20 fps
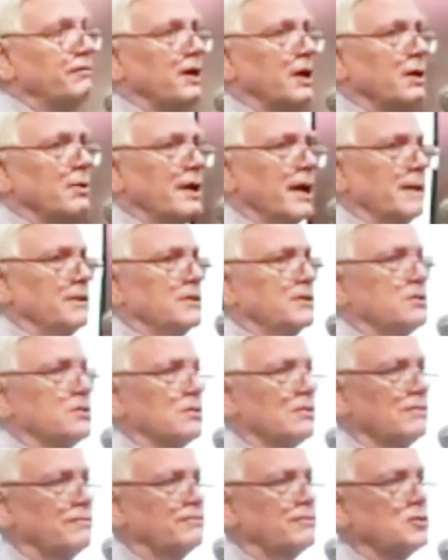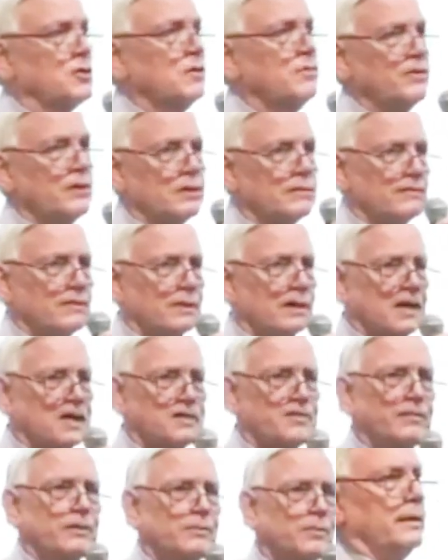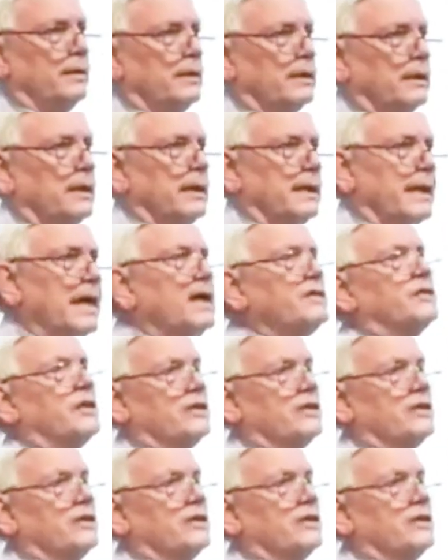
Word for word: figure out sort of Soviet philosophy more, it has